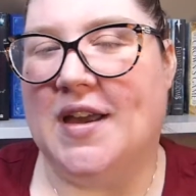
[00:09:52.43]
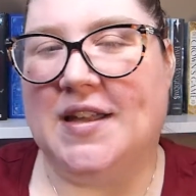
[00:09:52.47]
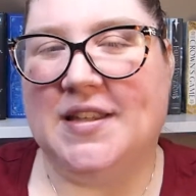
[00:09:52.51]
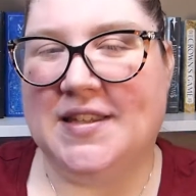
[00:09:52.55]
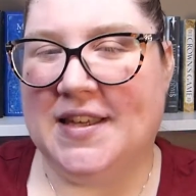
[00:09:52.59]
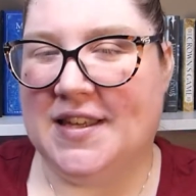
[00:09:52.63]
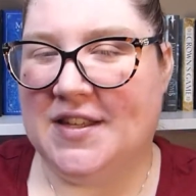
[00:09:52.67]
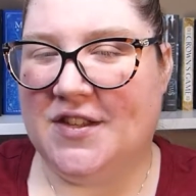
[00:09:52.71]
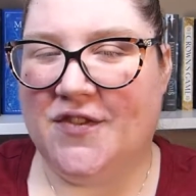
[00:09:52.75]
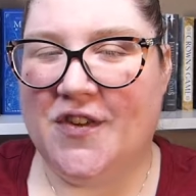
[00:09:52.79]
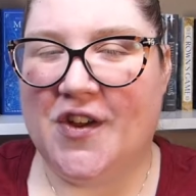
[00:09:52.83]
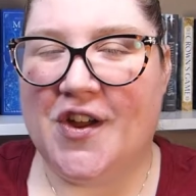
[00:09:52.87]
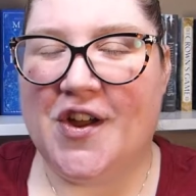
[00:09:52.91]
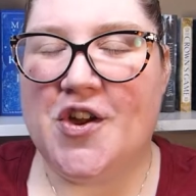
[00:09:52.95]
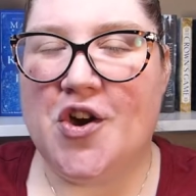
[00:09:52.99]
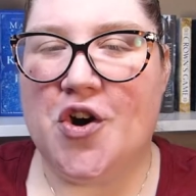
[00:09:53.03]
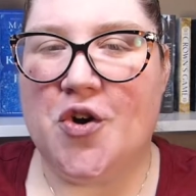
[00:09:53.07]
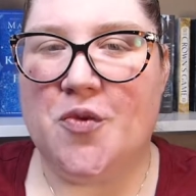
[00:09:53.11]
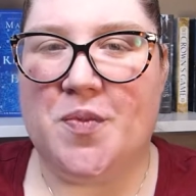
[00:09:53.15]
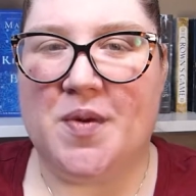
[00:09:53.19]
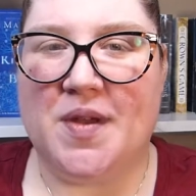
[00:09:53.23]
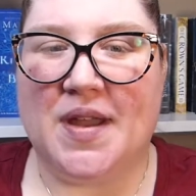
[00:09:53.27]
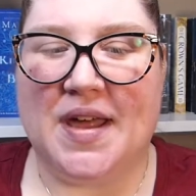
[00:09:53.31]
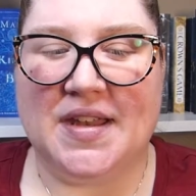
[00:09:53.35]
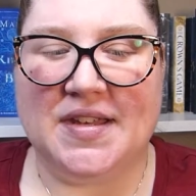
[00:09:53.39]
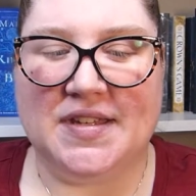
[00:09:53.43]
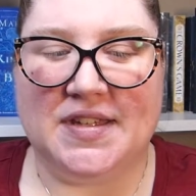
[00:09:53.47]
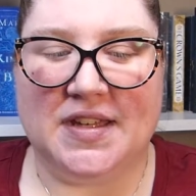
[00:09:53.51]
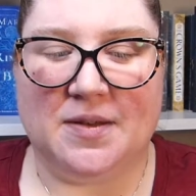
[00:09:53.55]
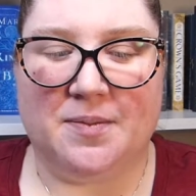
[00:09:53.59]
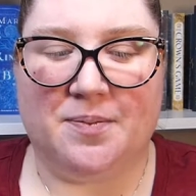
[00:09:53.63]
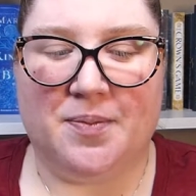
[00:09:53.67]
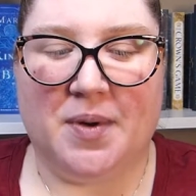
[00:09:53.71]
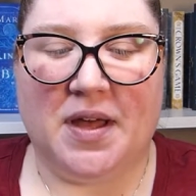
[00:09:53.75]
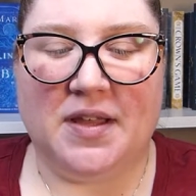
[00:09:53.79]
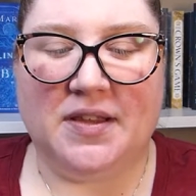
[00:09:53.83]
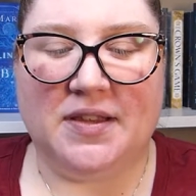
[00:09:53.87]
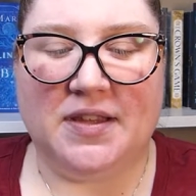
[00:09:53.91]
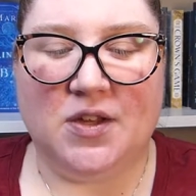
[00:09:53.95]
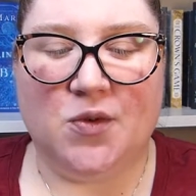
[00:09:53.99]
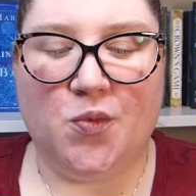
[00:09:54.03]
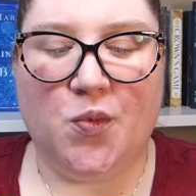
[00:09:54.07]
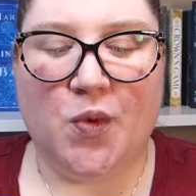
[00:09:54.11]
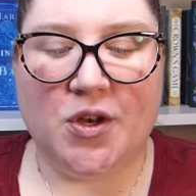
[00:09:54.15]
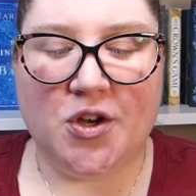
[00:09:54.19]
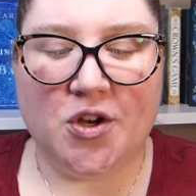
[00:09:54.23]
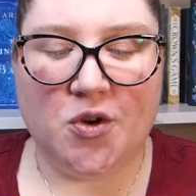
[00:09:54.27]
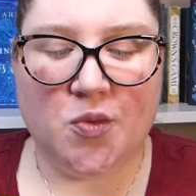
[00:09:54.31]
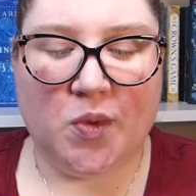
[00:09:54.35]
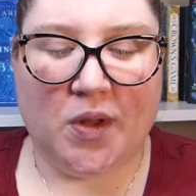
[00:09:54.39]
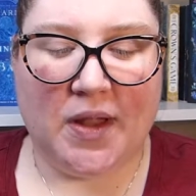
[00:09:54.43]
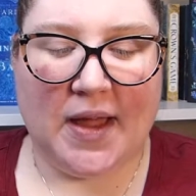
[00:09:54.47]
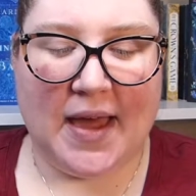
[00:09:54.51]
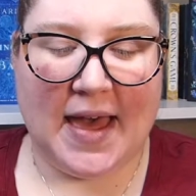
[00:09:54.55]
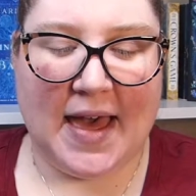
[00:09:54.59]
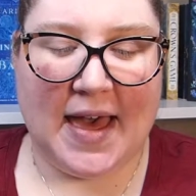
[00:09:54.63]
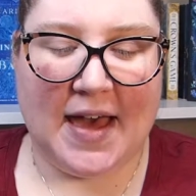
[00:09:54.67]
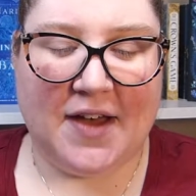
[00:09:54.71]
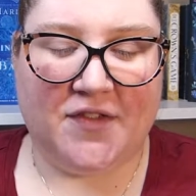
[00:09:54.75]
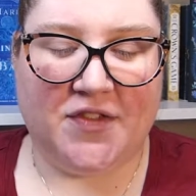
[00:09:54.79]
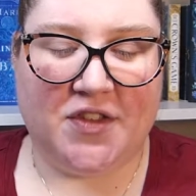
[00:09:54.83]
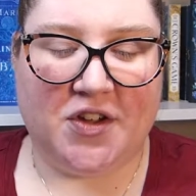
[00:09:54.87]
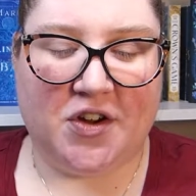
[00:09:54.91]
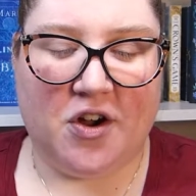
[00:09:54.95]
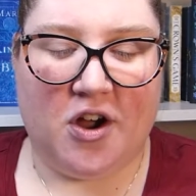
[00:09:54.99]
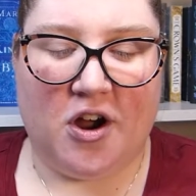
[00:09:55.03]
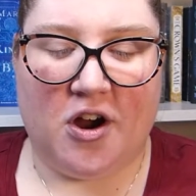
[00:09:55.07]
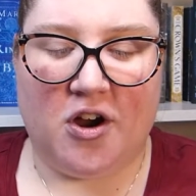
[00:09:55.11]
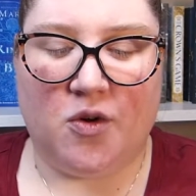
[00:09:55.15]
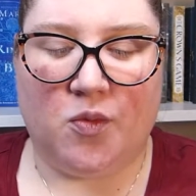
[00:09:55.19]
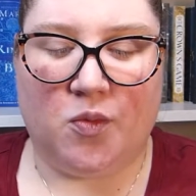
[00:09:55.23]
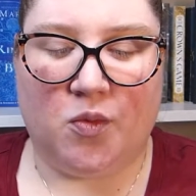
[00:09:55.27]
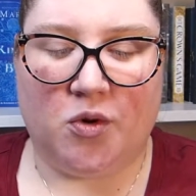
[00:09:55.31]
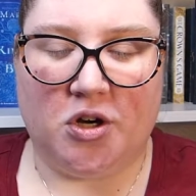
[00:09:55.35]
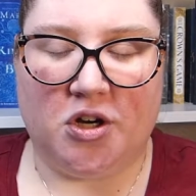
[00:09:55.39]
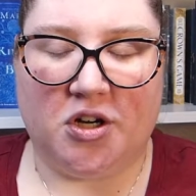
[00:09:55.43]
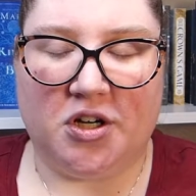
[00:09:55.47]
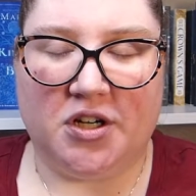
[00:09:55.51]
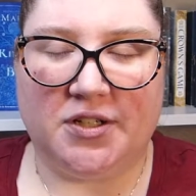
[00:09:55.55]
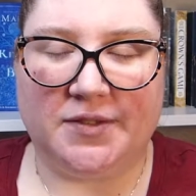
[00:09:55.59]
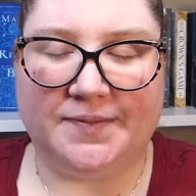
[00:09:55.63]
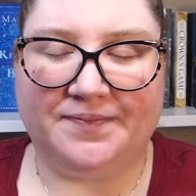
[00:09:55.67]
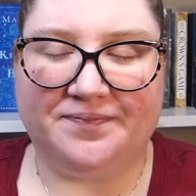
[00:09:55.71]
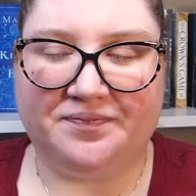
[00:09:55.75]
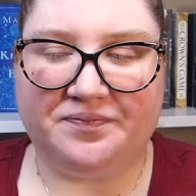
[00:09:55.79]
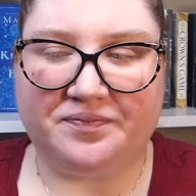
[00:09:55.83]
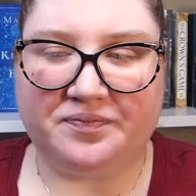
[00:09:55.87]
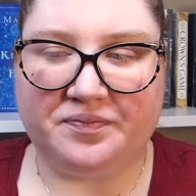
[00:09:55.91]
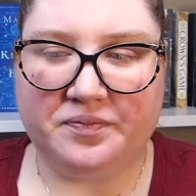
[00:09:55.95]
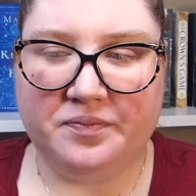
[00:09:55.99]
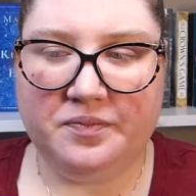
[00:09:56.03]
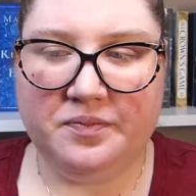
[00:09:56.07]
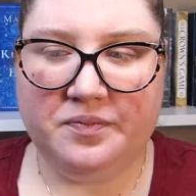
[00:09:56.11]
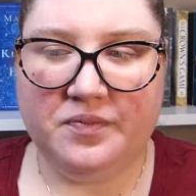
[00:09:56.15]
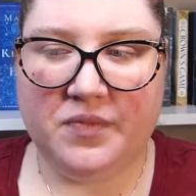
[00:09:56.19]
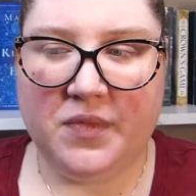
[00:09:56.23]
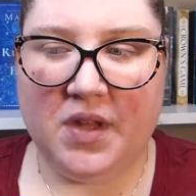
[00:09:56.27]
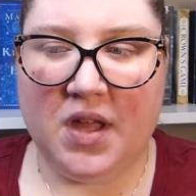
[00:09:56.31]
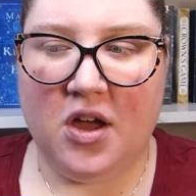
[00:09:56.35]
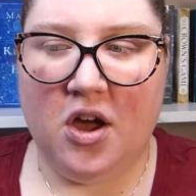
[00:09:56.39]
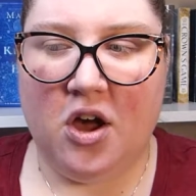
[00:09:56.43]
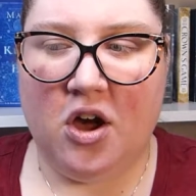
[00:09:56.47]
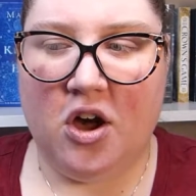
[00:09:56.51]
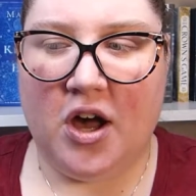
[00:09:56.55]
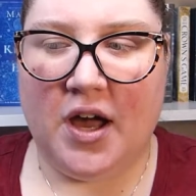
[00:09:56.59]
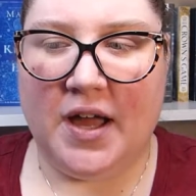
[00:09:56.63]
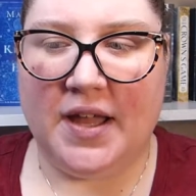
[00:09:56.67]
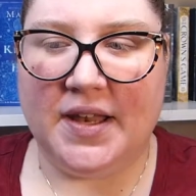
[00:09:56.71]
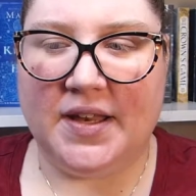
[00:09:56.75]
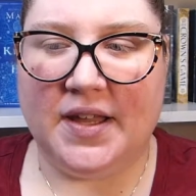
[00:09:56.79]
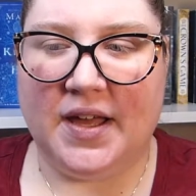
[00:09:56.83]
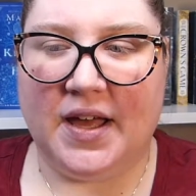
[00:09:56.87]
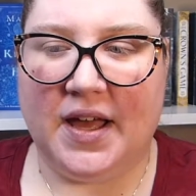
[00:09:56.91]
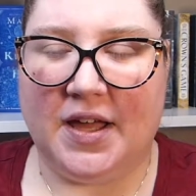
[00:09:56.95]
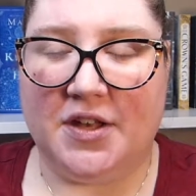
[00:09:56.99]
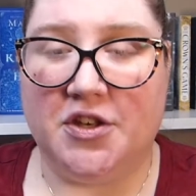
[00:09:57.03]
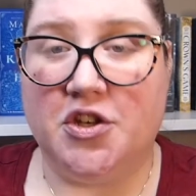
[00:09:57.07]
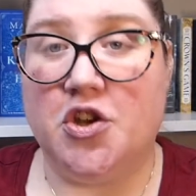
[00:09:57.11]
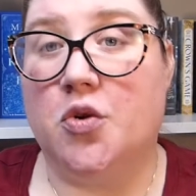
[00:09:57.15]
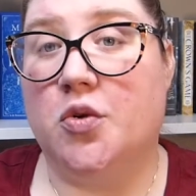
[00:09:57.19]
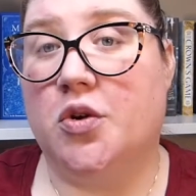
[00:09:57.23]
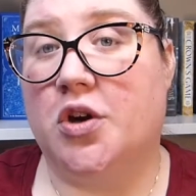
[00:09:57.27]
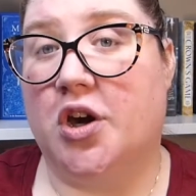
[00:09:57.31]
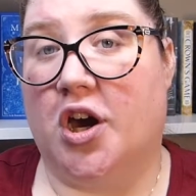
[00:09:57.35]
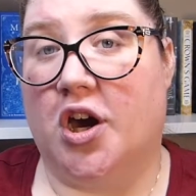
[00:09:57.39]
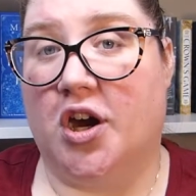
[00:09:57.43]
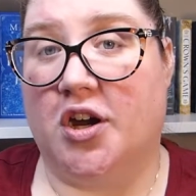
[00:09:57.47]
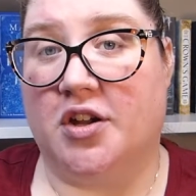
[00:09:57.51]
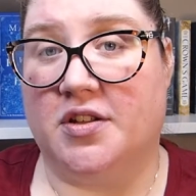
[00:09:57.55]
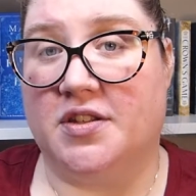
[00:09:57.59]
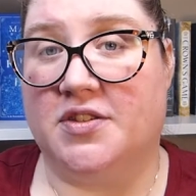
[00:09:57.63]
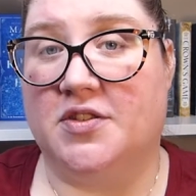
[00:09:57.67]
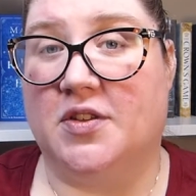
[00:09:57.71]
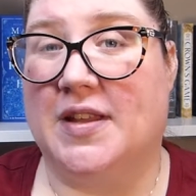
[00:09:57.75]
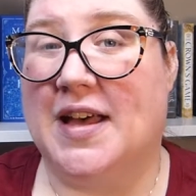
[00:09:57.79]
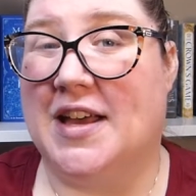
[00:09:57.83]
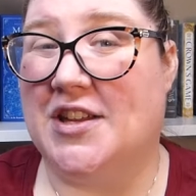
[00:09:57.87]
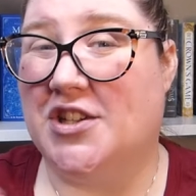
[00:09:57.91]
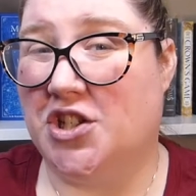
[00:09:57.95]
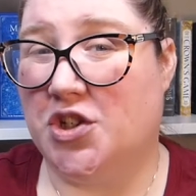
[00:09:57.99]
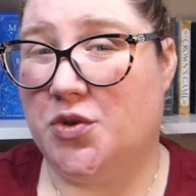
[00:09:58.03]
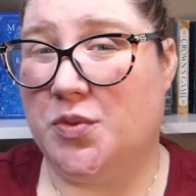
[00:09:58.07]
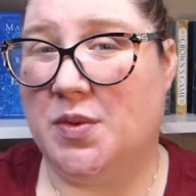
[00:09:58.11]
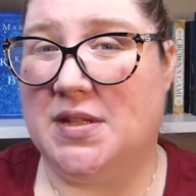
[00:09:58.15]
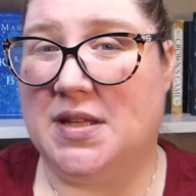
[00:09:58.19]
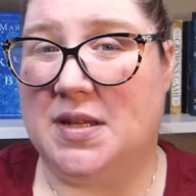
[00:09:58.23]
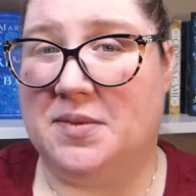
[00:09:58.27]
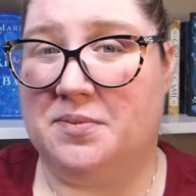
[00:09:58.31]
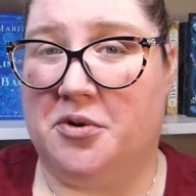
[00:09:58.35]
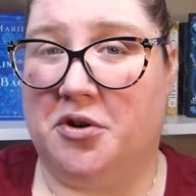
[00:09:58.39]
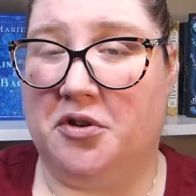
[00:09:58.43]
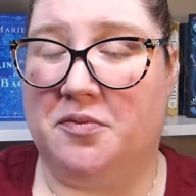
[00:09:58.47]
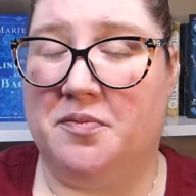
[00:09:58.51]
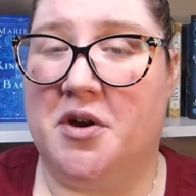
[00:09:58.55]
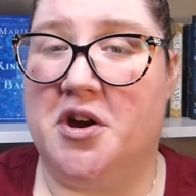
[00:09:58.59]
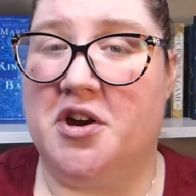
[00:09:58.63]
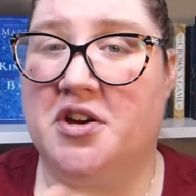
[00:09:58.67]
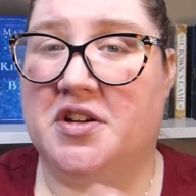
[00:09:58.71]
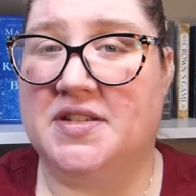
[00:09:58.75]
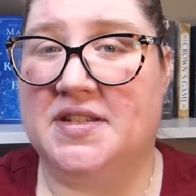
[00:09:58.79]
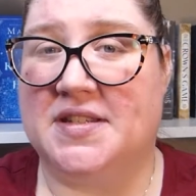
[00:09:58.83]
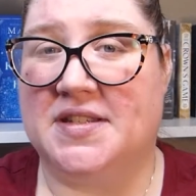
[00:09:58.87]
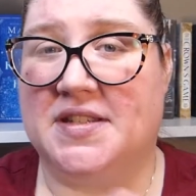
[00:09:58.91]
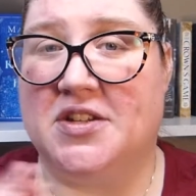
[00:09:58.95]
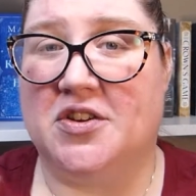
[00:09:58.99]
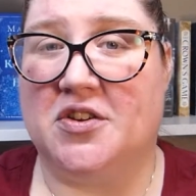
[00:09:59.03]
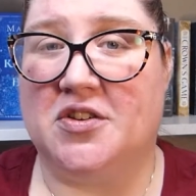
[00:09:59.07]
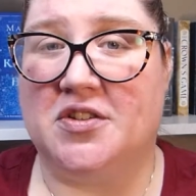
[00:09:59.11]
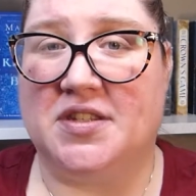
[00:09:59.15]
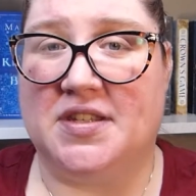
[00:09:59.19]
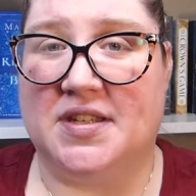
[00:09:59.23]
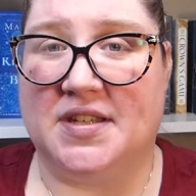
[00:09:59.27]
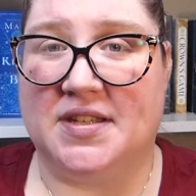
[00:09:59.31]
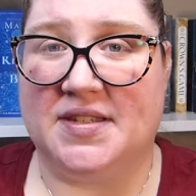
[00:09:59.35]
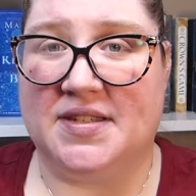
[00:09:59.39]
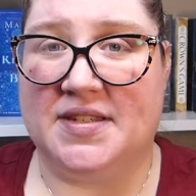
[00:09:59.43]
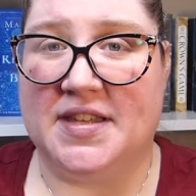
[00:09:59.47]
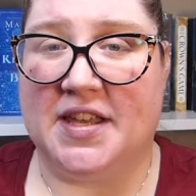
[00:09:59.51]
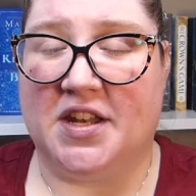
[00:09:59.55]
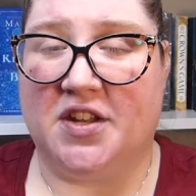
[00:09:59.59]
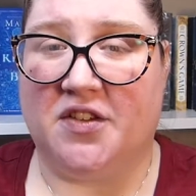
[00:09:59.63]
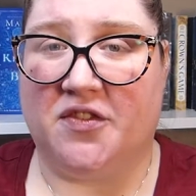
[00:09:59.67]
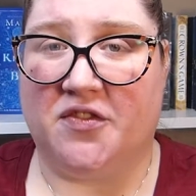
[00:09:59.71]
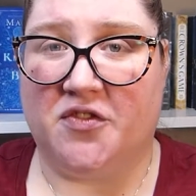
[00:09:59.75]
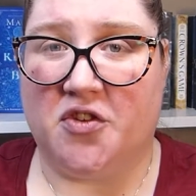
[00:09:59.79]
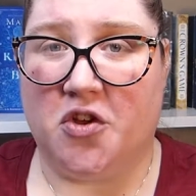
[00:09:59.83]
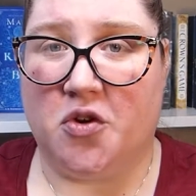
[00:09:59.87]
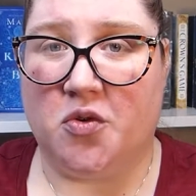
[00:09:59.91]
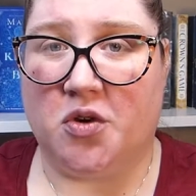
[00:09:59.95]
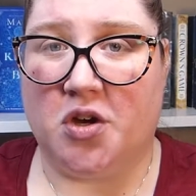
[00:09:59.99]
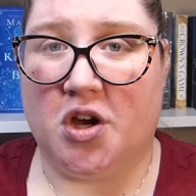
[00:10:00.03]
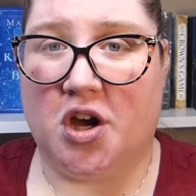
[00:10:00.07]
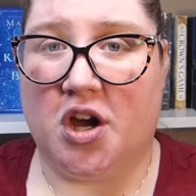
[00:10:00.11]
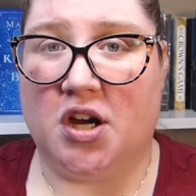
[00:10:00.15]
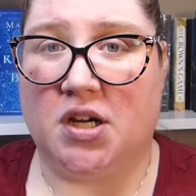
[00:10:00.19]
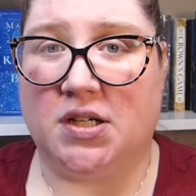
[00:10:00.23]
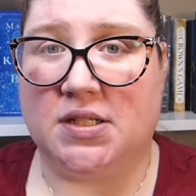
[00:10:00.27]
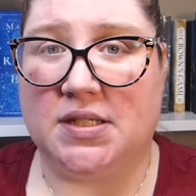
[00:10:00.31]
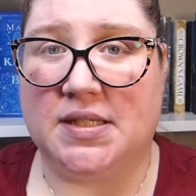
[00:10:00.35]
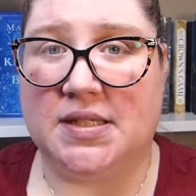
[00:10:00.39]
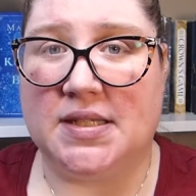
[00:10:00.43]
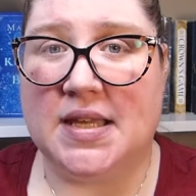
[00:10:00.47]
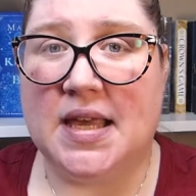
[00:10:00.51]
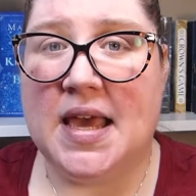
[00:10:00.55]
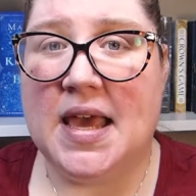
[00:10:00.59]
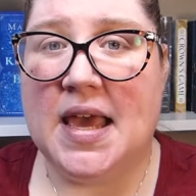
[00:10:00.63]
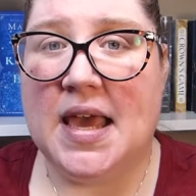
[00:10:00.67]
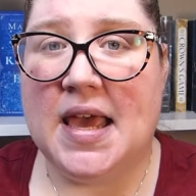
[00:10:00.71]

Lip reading: It's very open-ended, but the winner will have their artwork on note cards. So last year we did bookmarks. This year it's a set of note cards.